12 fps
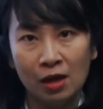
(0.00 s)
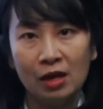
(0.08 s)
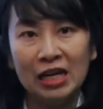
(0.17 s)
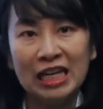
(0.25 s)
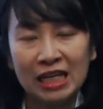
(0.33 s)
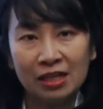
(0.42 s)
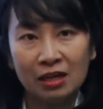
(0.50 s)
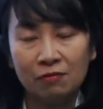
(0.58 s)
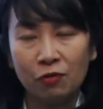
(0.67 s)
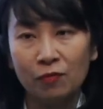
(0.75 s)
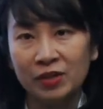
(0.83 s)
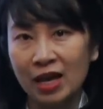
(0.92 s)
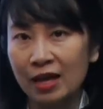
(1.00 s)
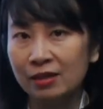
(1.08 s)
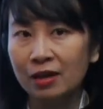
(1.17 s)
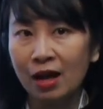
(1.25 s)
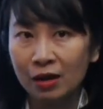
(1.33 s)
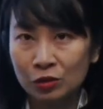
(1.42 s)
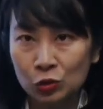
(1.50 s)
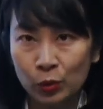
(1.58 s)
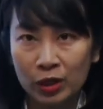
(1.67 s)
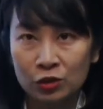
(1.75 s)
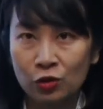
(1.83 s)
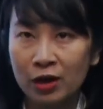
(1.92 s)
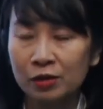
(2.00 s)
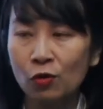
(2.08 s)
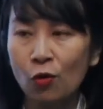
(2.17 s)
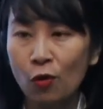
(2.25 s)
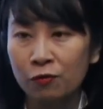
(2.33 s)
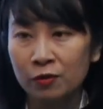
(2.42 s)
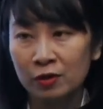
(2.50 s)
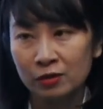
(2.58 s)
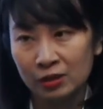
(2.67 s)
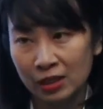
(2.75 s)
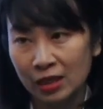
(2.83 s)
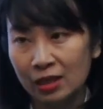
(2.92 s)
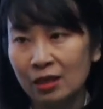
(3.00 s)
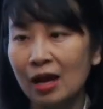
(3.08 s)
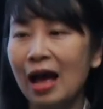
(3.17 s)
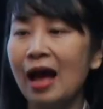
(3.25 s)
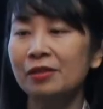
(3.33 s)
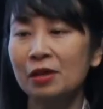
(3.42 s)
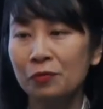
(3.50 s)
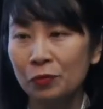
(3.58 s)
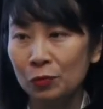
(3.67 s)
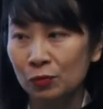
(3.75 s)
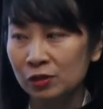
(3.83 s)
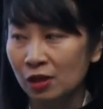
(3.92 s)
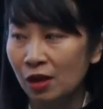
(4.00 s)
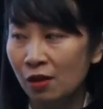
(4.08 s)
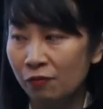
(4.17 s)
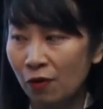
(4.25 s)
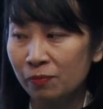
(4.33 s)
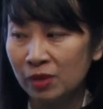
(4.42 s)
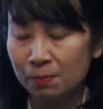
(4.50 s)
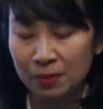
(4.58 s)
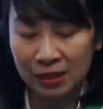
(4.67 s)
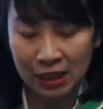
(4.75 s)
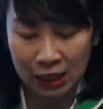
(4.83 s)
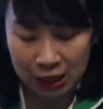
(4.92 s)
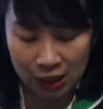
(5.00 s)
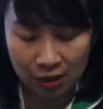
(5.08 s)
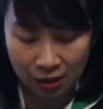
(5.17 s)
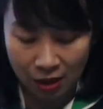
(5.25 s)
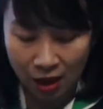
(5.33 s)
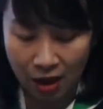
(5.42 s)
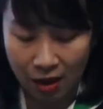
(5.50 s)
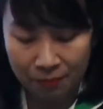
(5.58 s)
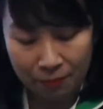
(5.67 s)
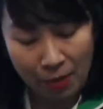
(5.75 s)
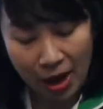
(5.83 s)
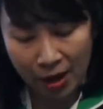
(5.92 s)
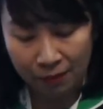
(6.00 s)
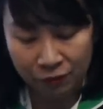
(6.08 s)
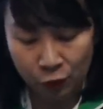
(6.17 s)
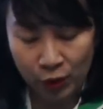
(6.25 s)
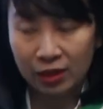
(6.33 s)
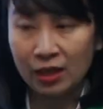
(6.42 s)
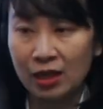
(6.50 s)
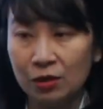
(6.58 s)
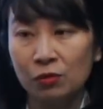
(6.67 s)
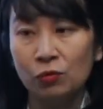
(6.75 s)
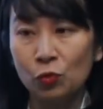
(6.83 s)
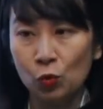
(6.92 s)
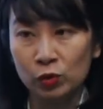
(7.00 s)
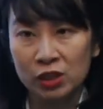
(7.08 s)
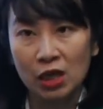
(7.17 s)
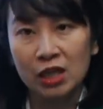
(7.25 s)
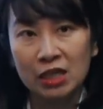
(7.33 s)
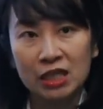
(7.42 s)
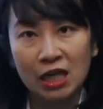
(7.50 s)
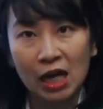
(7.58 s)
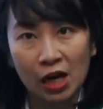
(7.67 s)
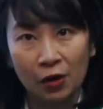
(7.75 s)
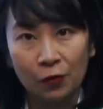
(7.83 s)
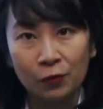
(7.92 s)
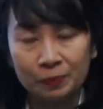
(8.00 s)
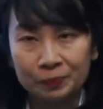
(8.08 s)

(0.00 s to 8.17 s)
leading from the other country, China offered the other route from the Benin um, map with the route in yellow.